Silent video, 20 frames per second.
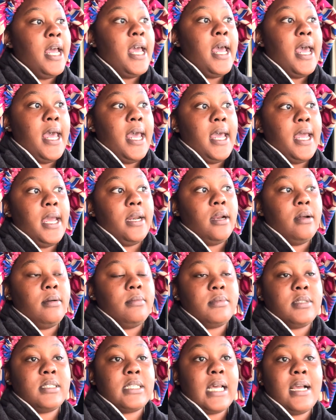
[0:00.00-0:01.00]
And
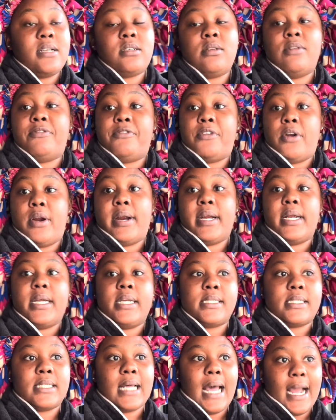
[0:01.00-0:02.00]
Tyson Fury
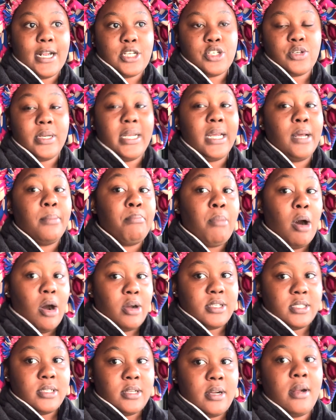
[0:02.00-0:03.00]
is actually a
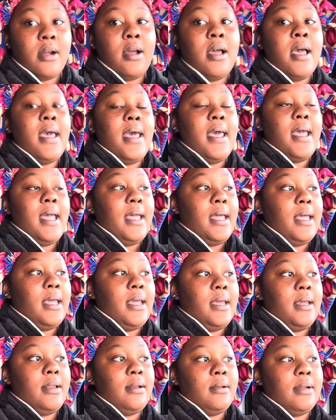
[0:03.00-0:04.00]
boxer
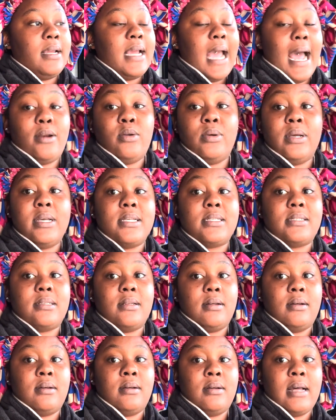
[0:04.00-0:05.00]
and Ngannou is
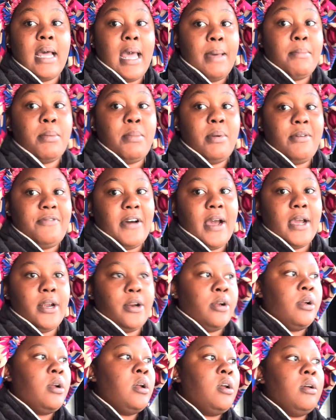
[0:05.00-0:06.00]
a MMA
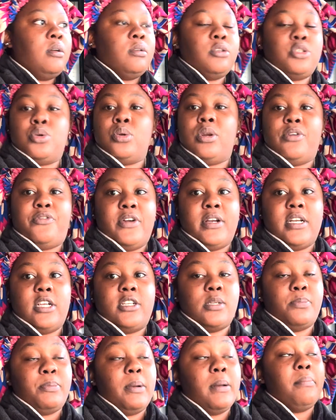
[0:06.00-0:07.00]
fighter. Two different
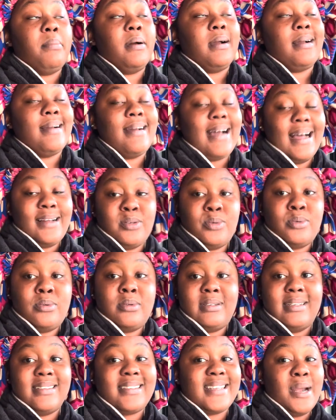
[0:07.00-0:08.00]
disciplines, but Ngannou
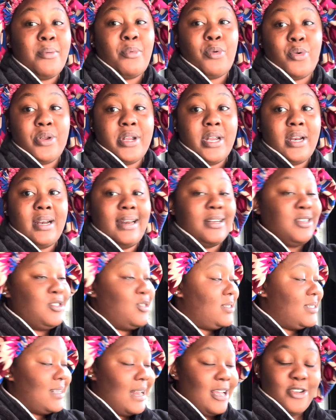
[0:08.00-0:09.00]
is Cameroonian,
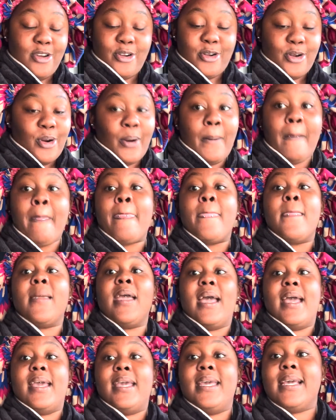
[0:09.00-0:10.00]
just like your girl.
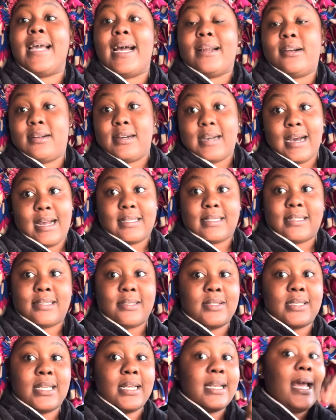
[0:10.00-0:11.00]
And he got the guts to
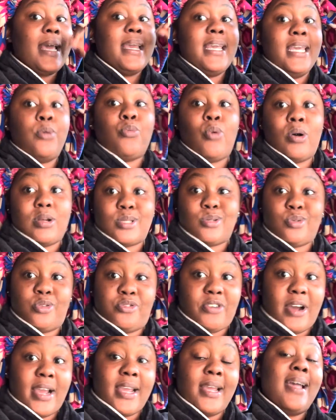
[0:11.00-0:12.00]
say that he wants to
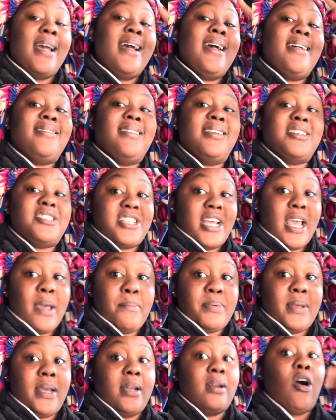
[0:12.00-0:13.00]
fight the
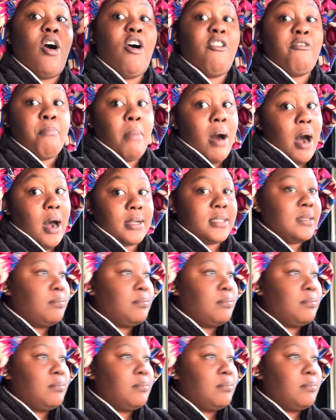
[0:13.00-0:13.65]
champion of box.